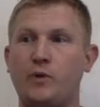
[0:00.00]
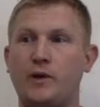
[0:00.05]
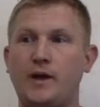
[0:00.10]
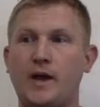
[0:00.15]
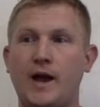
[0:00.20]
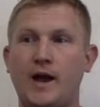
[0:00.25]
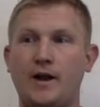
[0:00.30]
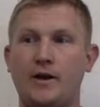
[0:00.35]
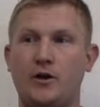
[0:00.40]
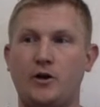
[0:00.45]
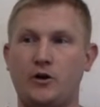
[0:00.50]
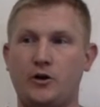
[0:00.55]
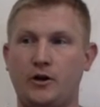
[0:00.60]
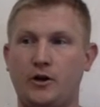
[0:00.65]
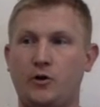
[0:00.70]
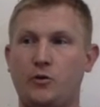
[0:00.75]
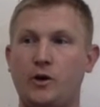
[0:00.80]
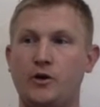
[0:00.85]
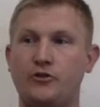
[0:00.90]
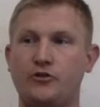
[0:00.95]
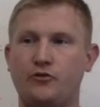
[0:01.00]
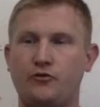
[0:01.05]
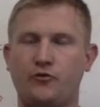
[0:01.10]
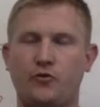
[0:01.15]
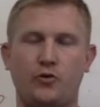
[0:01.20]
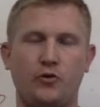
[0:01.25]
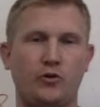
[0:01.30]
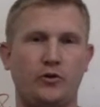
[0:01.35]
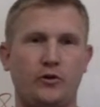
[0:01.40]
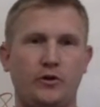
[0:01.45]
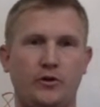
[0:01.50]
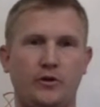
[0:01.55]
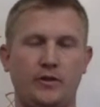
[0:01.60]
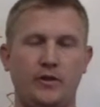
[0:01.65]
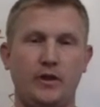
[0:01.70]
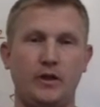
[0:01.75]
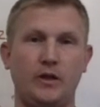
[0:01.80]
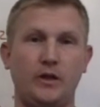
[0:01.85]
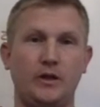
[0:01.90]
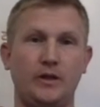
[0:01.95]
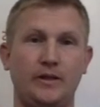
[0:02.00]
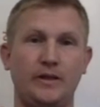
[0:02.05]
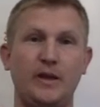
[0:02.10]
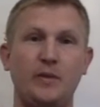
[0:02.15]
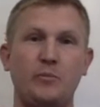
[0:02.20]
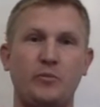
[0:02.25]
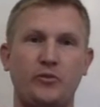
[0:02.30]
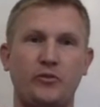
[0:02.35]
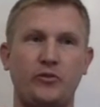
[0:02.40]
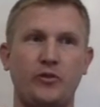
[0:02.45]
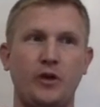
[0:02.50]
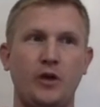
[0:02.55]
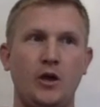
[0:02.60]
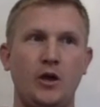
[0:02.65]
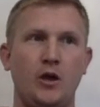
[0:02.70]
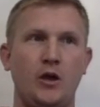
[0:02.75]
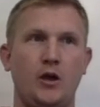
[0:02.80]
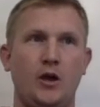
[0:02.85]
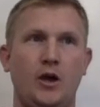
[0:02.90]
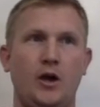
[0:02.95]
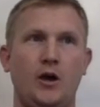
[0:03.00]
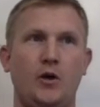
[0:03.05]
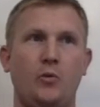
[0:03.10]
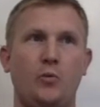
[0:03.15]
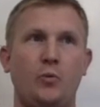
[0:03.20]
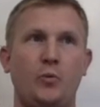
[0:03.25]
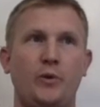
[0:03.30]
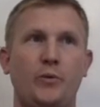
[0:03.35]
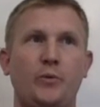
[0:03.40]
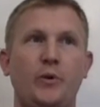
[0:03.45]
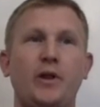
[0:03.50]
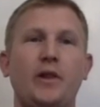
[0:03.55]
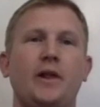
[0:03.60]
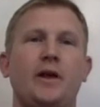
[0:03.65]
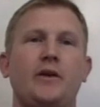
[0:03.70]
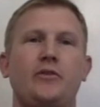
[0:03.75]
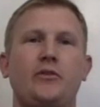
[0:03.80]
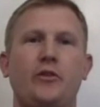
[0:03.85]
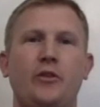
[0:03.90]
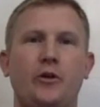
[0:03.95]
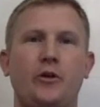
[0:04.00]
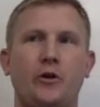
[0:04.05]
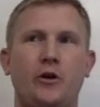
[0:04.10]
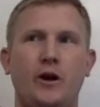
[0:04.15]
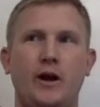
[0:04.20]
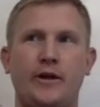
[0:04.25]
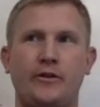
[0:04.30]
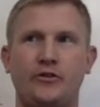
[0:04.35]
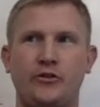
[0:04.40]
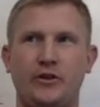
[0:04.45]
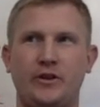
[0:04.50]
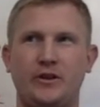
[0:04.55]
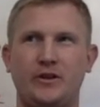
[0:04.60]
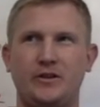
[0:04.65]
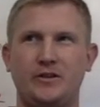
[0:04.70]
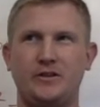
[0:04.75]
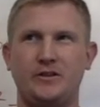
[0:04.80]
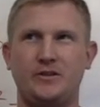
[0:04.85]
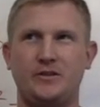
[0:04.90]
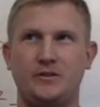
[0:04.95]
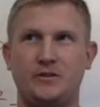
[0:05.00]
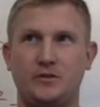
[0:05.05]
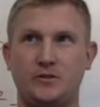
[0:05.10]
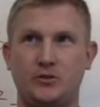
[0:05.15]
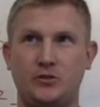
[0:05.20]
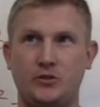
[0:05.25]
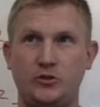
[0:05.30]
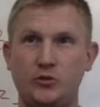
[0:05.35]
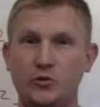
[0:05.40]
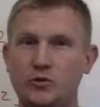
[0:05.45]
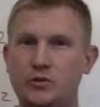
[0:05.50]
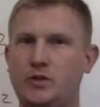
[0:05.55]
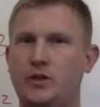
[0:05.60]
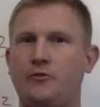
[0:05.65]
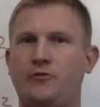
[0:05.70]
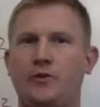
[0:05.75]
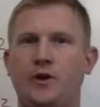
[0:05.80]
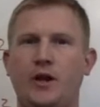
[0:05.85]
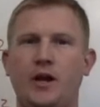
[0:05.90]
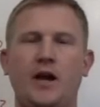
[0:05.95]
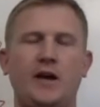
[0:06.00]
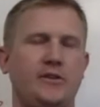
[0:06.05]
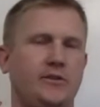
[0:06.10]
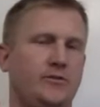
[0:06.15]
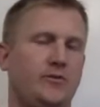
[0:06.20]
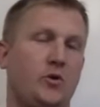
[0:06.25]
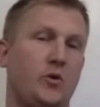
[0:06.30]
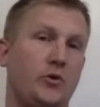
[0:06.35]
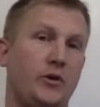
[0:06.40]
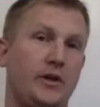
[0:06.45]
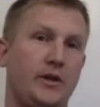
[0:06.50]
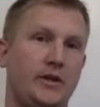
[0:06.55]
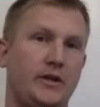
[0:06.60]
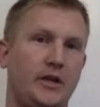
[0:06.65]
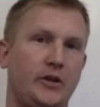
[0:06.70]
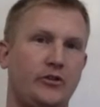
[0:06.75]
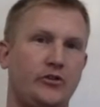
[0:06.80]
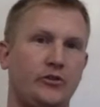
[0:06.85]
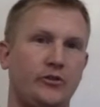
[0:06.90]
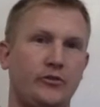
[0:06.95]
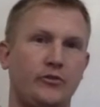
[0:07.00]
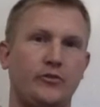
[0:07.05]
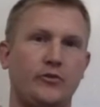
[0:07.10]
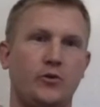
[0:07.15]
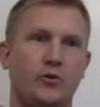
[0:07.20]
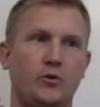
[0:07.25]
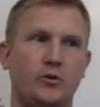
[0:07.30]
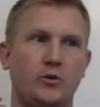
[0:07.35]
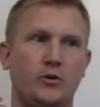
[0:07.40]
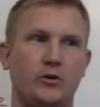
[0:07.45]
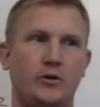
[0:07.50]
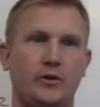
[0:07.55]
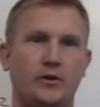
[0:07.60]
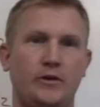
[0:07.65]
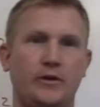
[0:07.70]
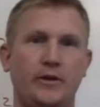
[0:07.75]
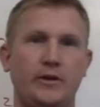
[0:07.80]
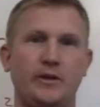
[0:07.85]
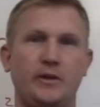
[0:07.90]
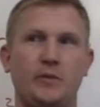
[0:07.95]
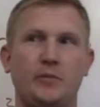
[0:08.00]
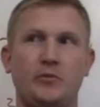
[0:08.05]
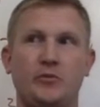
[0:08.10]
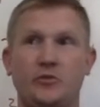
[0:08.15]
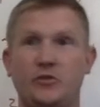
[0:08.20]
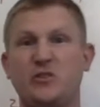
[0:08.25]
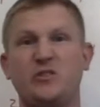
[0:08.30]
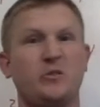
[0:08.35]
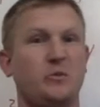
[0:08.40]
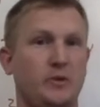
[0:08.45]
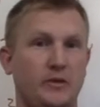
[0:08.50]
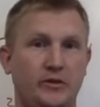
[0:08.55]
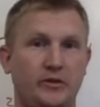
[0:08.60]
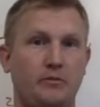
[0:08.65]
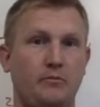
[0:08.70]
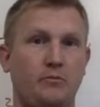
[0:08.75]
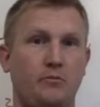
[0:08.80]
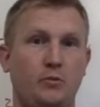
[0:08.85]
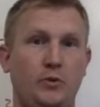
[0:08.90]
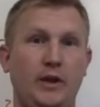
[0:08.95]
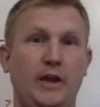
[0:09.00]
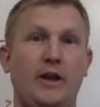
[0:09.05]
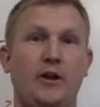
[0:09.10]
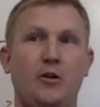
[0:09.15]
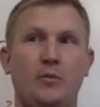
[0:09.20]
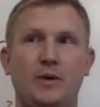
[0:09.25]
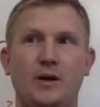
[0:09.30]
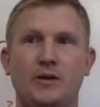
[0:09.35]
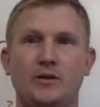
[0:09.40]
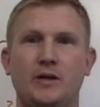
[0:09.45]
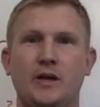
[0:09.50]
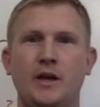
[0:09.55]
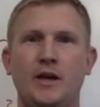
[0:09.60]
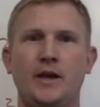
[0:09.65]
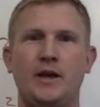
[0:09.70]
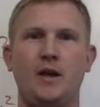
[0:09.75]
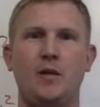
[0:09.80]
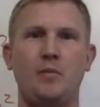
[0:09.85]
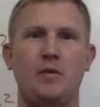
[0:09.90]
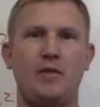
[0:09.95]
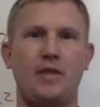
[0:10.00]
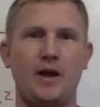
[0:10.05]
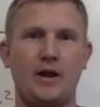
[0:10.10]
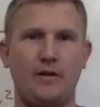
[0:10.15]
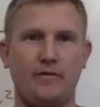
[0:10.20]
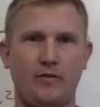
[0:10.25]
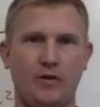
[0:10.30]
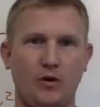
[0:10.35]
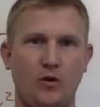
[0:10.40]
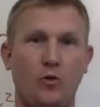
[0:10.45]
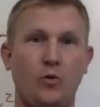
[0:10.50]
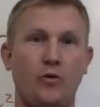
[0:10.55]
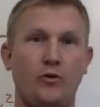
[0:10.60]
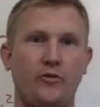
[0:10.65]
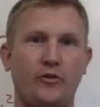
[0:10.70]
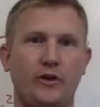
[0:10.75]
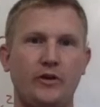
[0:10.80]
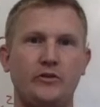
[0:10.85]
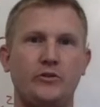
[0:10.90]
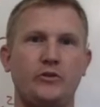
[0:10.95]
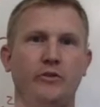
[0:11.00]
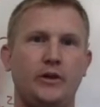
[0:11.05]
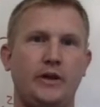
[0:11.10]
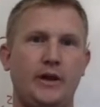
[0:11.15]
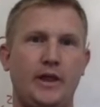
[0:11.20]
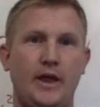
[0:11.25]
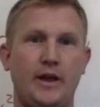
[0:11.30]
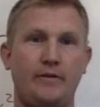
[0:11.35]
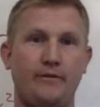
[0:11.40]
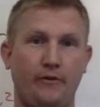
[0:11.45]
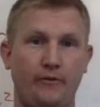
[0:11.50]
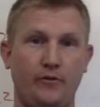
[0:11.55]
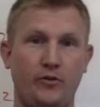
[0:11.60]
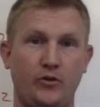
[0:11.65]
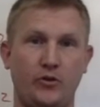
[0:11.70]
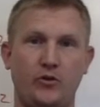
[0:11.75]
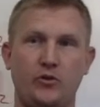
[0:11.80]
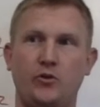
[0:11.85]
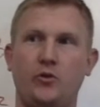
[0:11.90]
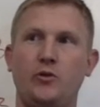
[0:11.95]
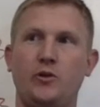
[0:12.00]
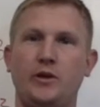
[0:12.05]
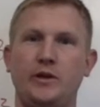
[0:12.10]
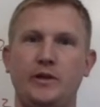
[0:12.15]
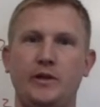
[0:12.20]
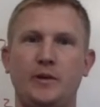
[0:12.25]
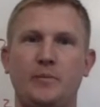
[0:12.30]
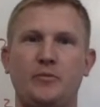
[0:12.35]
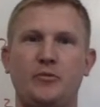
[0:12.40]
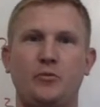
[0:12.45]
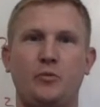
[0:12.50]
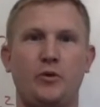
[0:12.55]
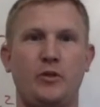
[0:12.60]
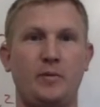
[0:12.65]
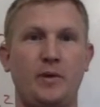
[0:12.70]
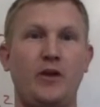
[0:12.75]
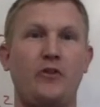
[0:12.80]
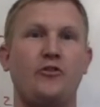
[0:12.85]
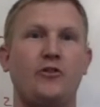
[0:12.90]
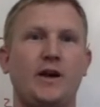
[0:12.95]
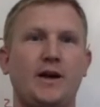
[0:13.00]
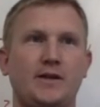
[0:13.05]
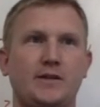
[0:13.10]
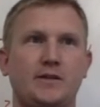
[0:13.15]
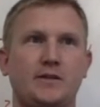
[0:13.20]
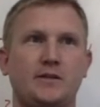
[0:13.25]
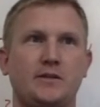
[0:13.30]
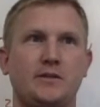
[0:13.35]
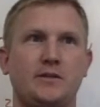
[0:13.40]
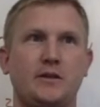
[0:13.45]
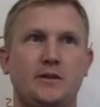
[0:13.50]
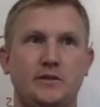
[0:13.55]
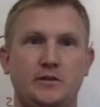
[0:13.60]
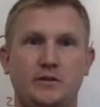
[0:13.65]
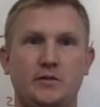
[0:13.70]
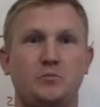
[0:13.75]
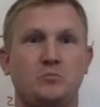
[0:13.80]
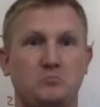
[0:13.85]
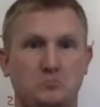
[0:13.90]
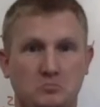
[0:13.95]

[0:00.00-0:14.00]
we had our equation for the ellipse, we realized that there are actually two different kinds of orientations for the ellipse, or at least the ones that we care about, namely that of a horizontal and that of a vertical ellipse, where the major axis is